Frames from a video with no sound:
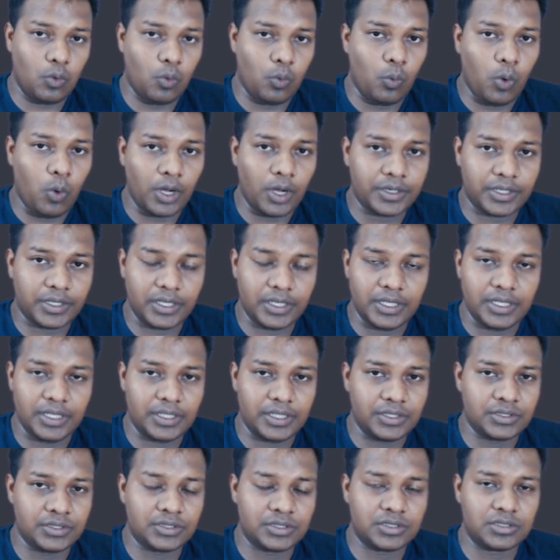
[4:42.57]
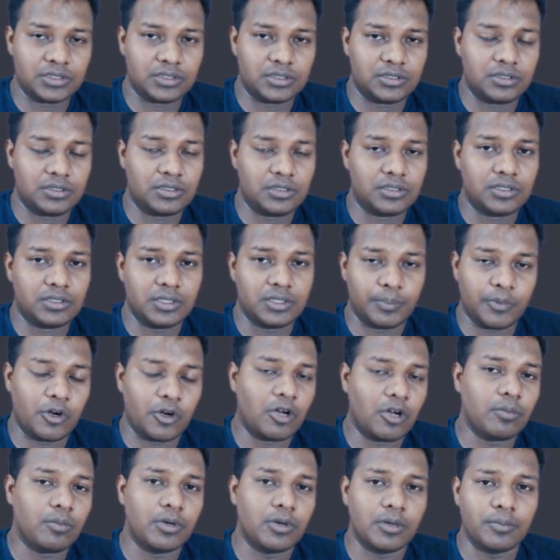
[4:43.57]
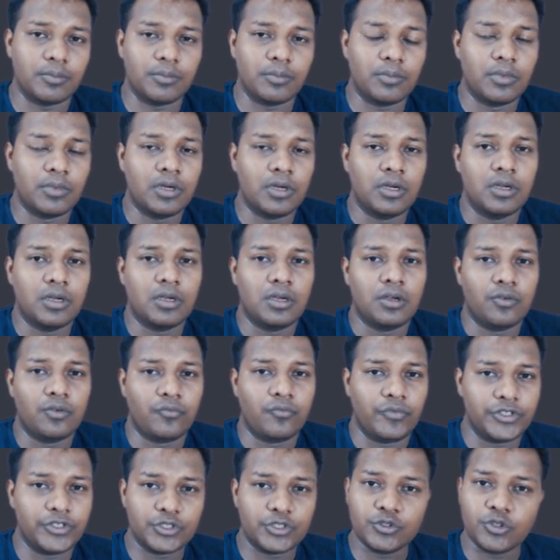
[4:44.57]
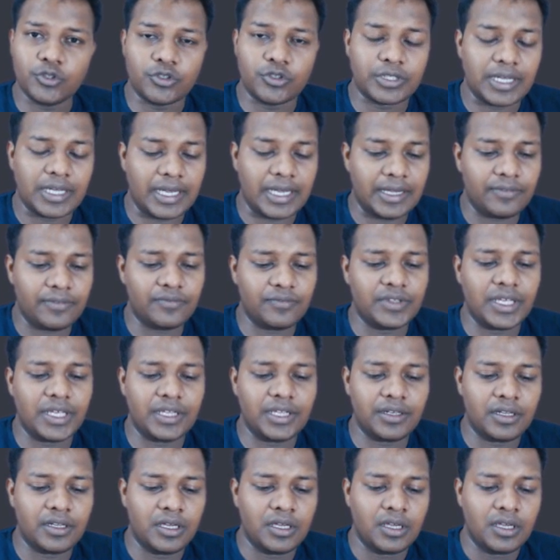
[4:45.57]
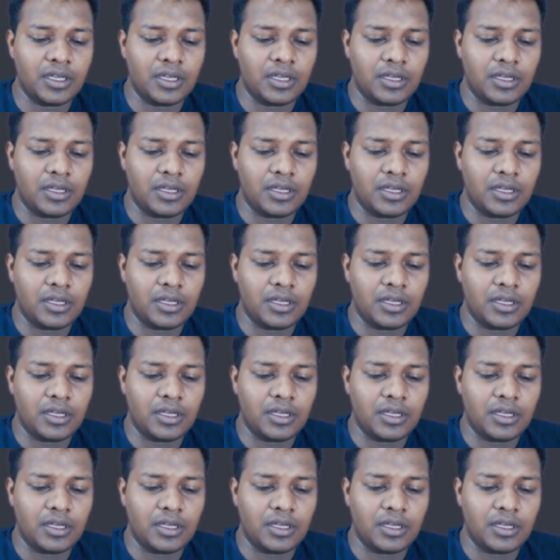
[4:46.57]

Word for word: what is the problem which you don't have, then